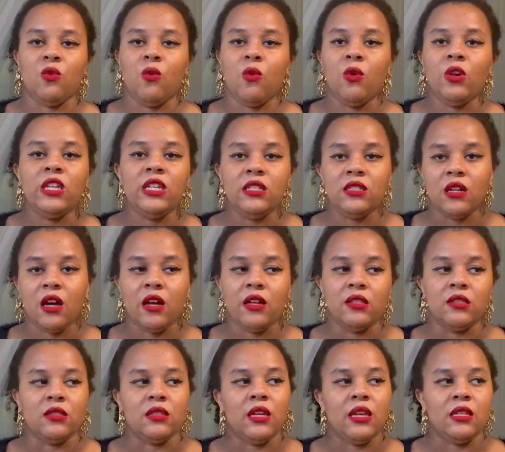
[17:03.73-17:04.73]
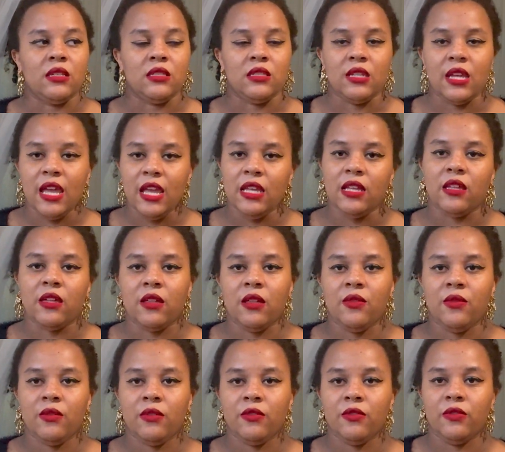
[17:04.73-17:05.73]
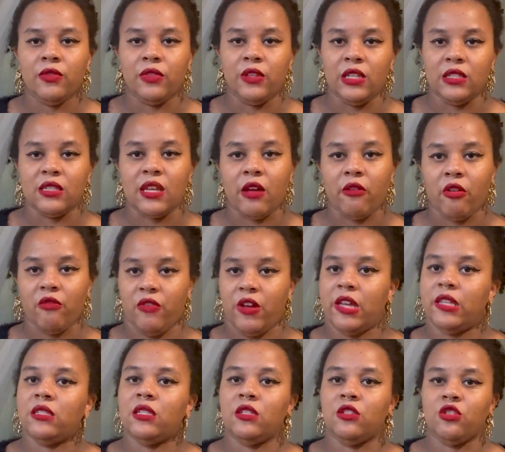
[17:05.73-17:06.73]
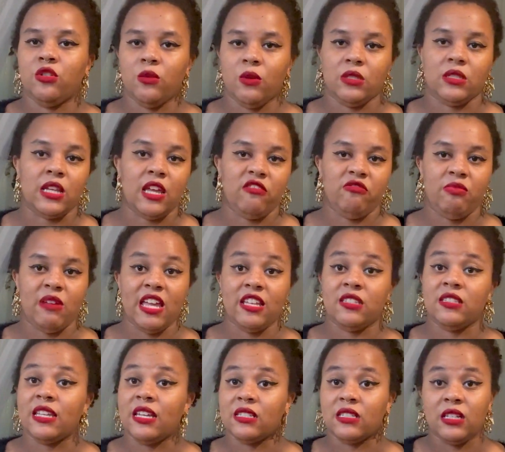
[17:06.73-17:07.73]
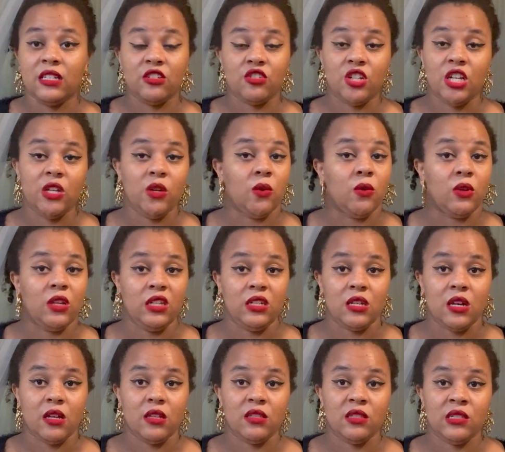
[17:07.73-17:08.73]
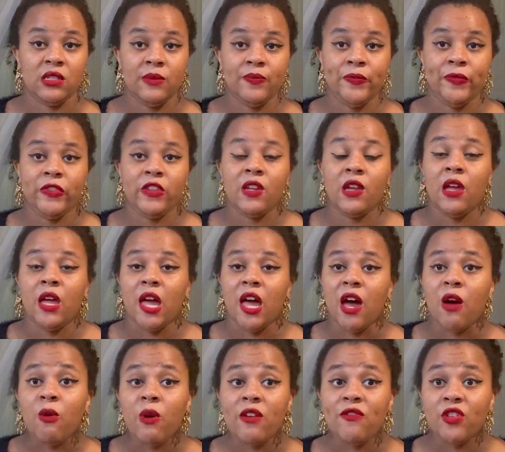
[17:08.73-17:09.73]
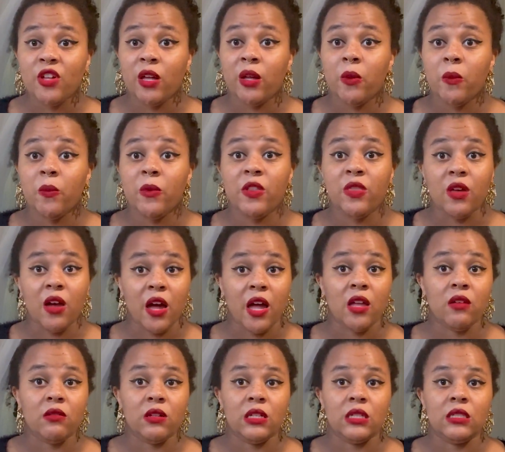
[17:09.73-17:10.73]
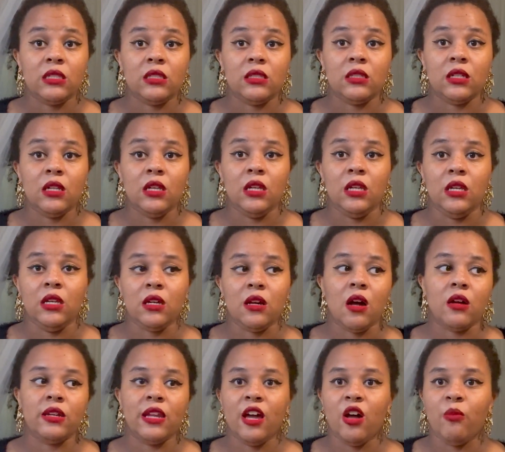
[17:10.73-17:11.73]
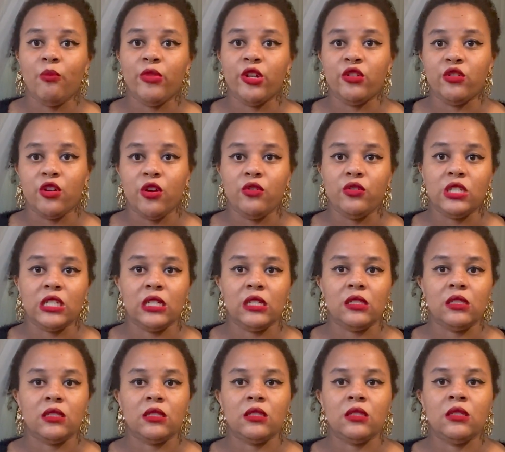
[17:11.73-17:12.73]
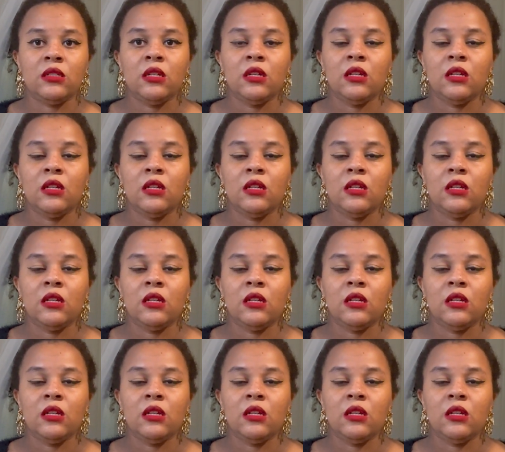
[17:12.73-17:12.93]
all he does is take these sacrifices to a safe place. That's literally all he does. However, with Iris, he can't help but notice